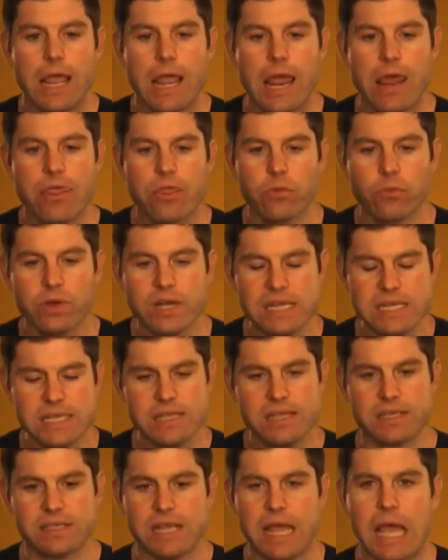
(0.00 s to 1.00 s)
And the
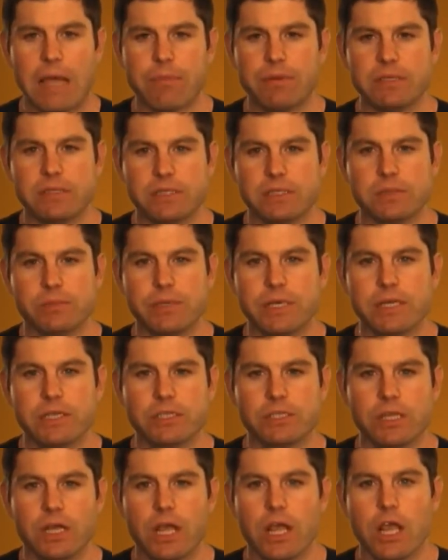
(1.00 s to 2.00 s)
reason this happens is
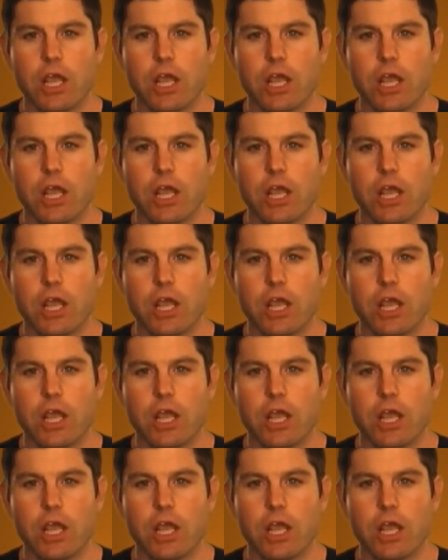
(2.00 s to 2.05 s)
because,